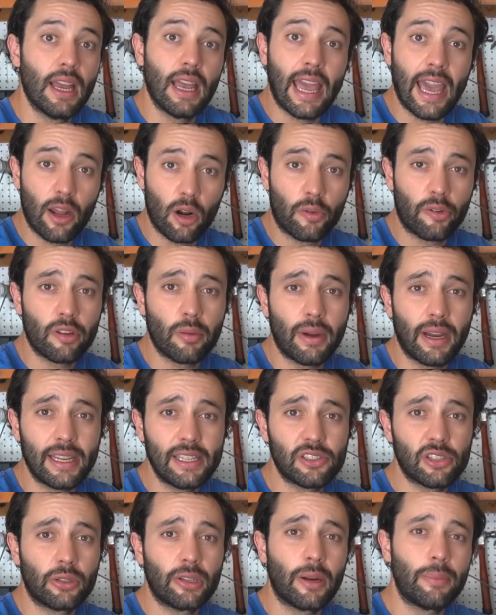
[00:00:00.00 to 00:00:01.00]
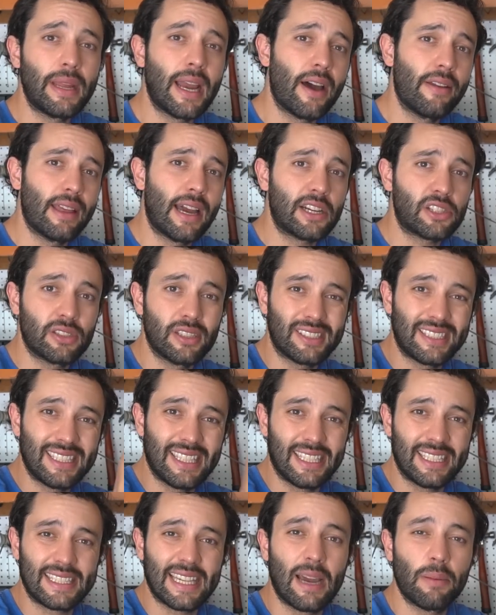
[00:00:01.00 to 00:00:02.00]
Head over to my Instagram now to actually see
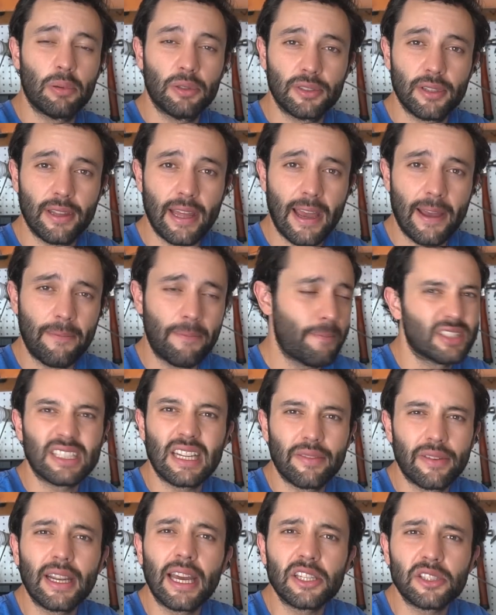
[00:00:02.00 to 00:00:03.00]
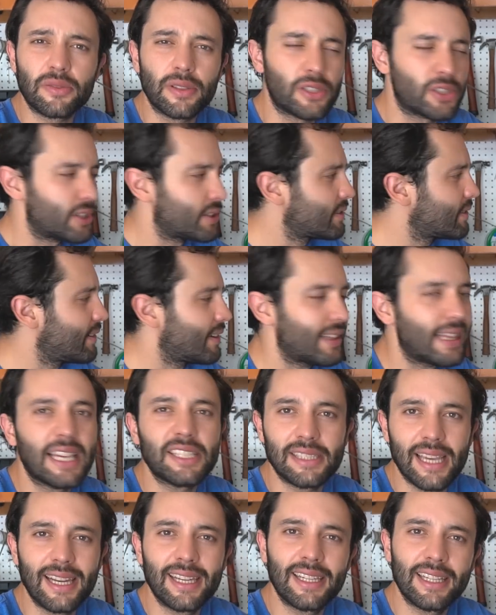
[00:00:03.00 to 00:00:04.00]
examples of that. It's kind of a nice feature,
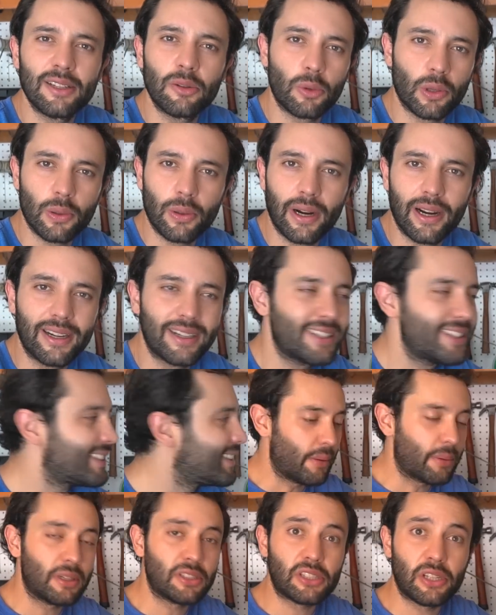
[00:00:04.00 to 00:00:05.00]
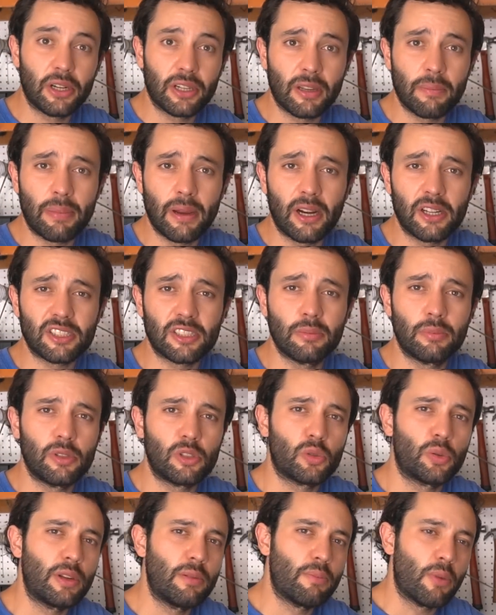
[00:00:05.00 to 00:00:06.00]
less editing required. I'm going to share a comparison
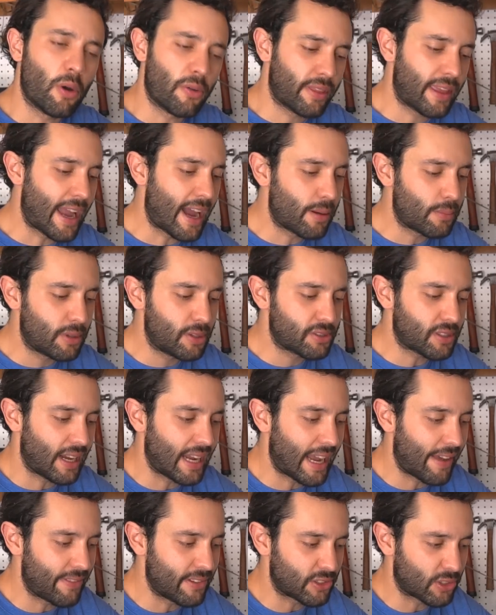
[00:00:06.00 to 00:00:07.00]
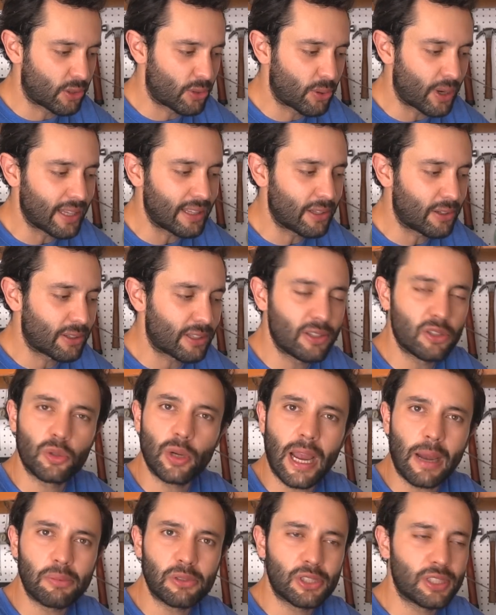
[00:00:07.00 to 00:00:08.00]
between both cameras. I have this great little
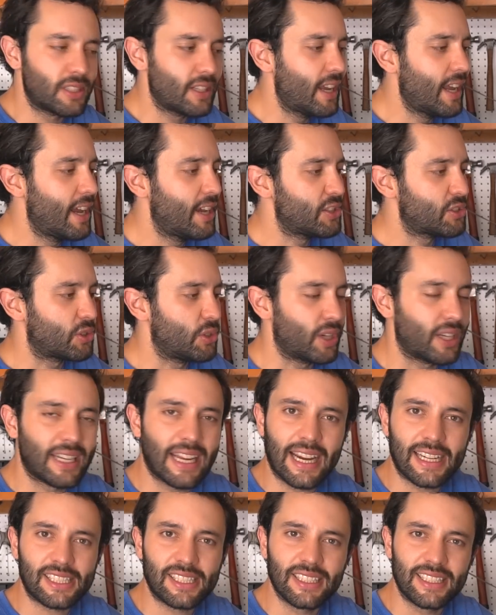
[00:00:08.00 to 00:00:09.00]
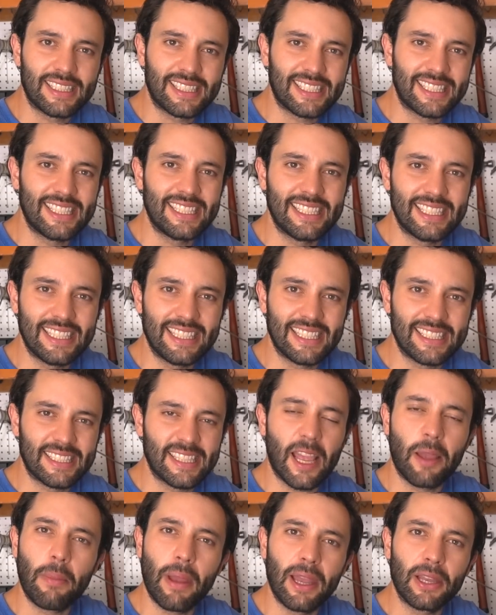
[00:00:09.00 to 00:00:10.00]
contraption so you can actually see the
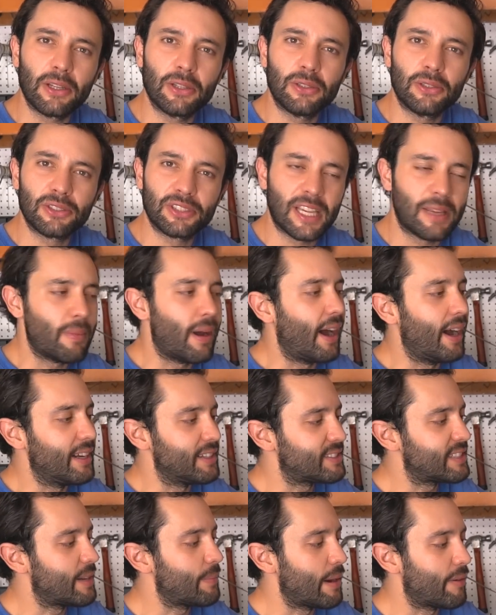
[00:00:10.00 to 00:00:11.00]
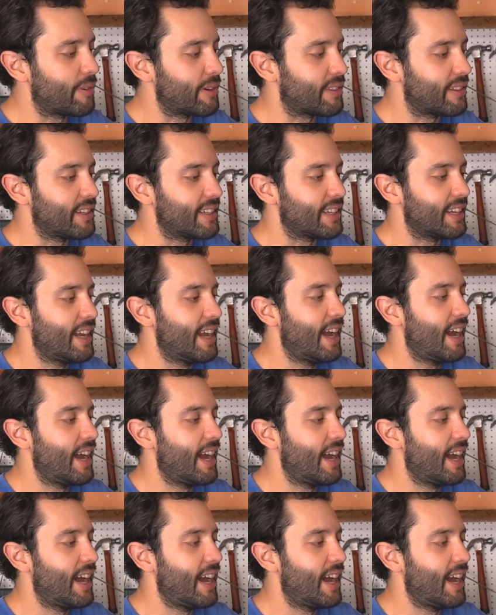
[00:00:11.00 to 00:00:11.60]
same angle, same height, same everything